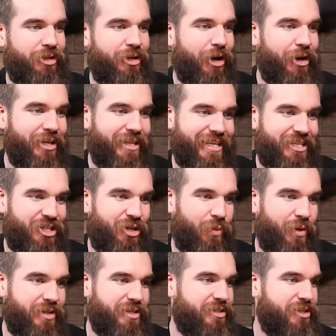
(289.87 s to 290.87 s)
noting that she
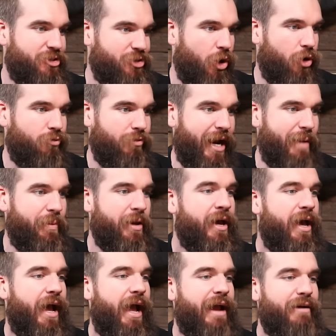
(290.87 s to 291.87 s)
witnessed a dog rape
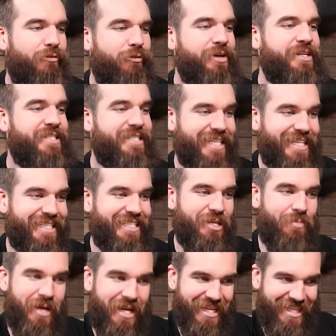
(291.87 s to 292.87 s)
every 60
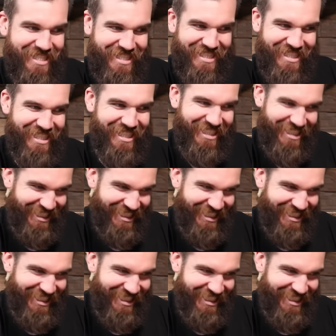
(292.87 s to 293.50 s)
minutes.